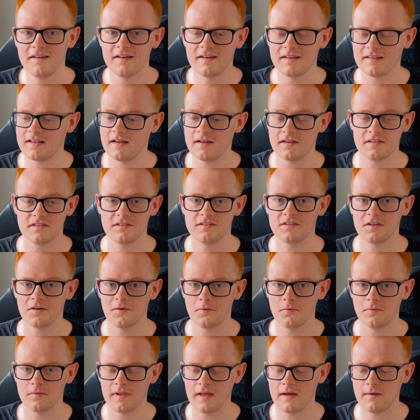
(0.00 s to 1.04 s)
And that is
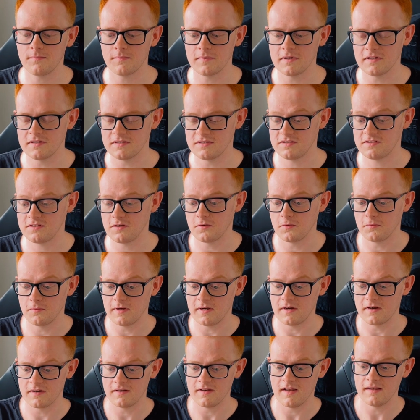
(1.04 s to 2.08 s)
so, that one is so
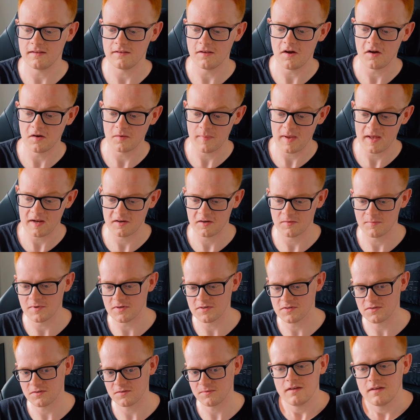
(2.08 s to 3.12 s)
weird, that long man
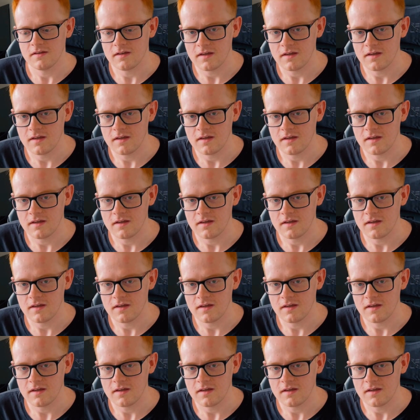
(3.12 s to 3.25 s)
commercial.